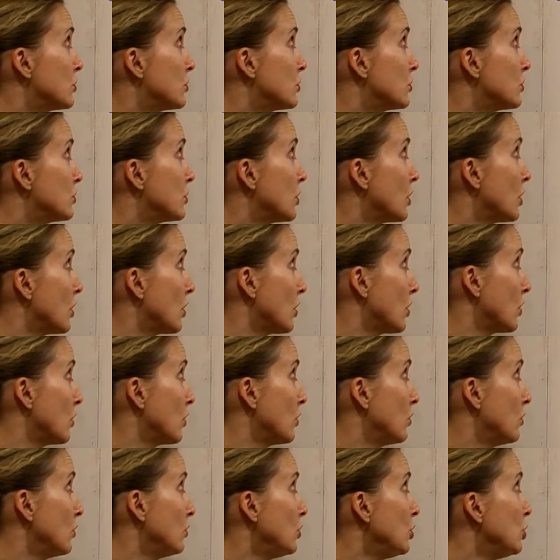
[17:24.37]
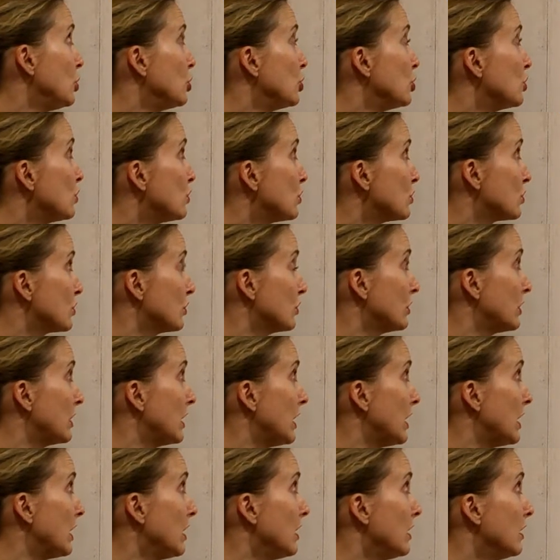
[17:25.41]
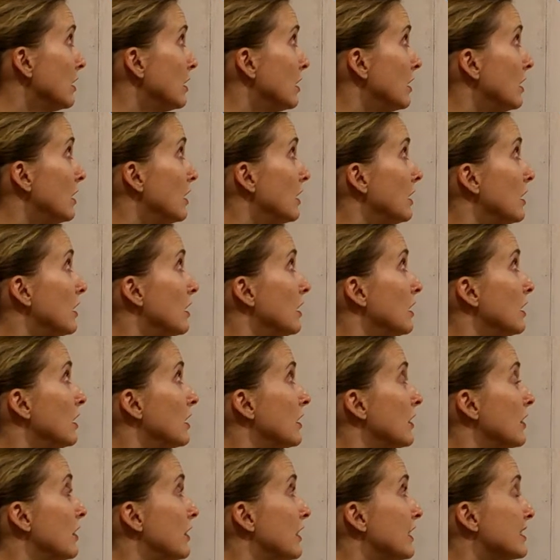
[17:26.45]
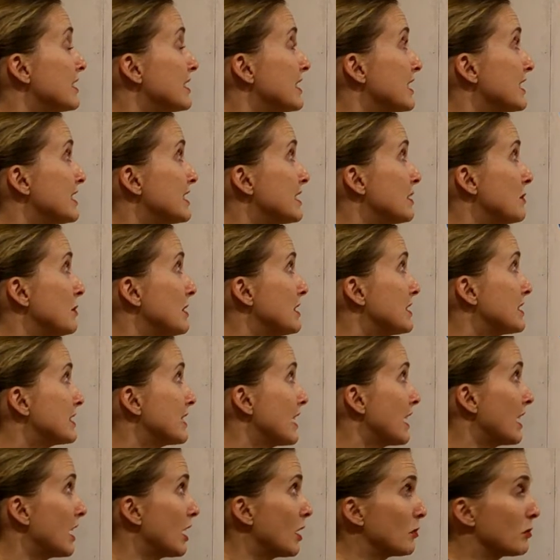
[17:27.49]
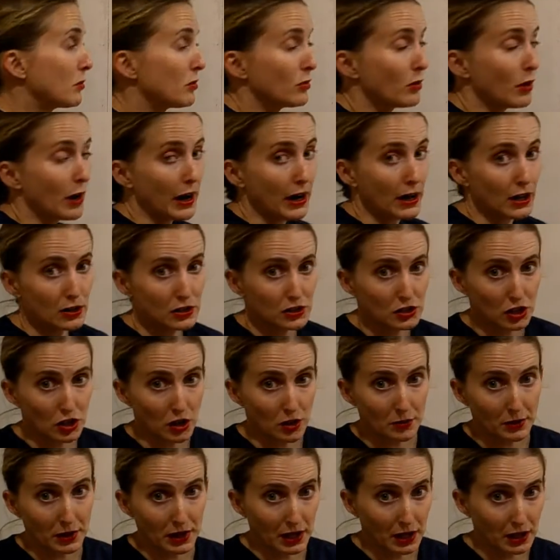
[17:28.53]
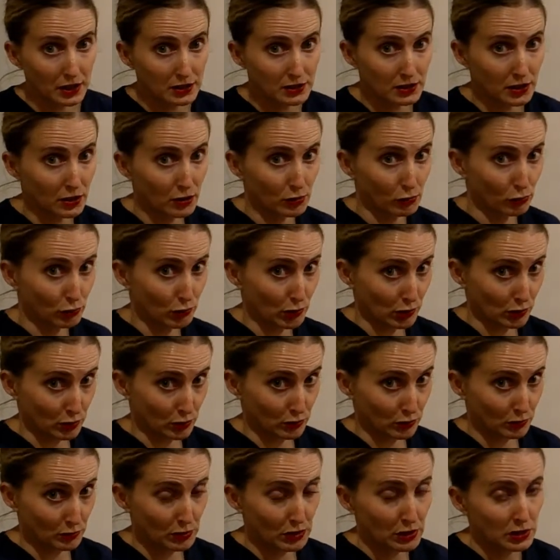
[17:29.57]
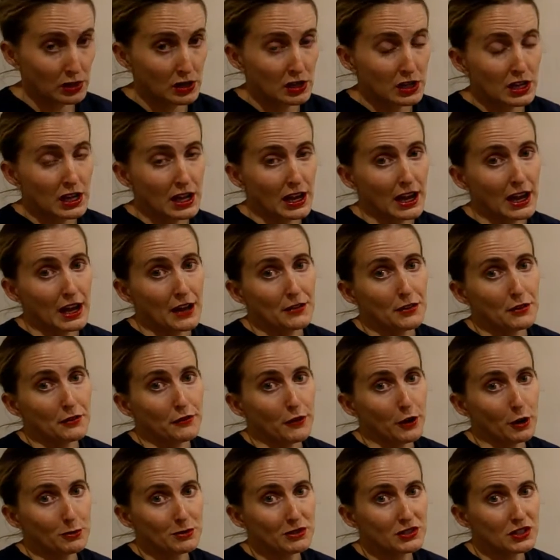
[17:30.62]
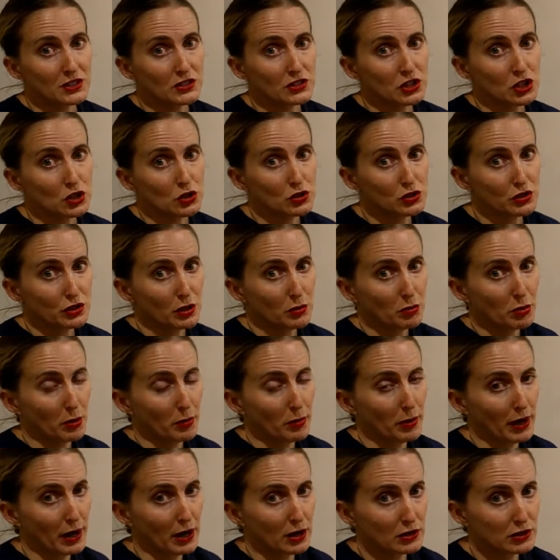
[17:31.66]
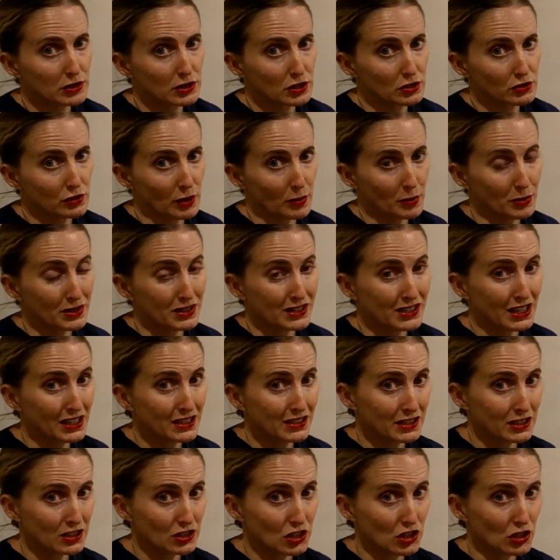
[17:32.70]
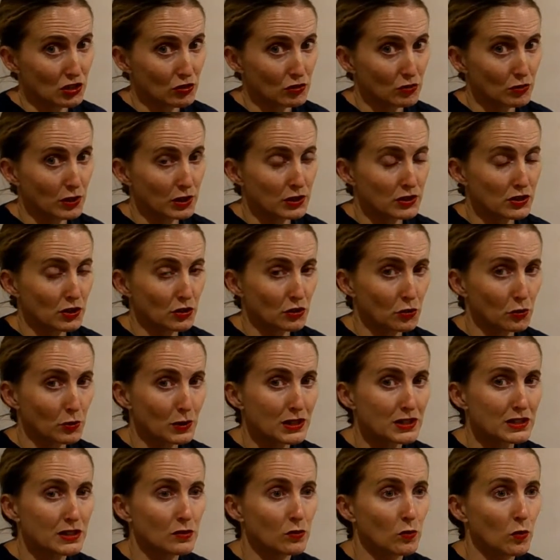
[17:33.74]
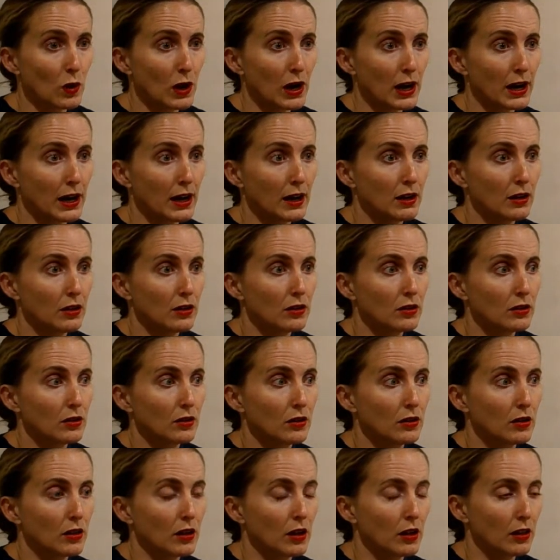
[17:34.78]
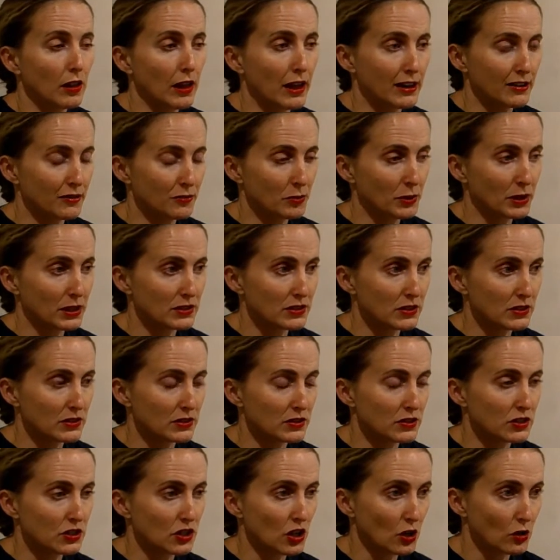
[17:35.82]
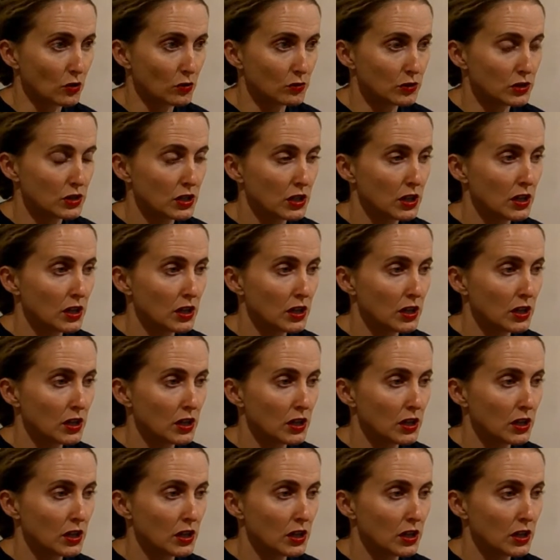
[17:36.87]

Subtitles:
So usually this needs to be set up prior to coming into the room, and the pharmacist usually prepares the drip and sends it to you. And so the reason why a lot of places don't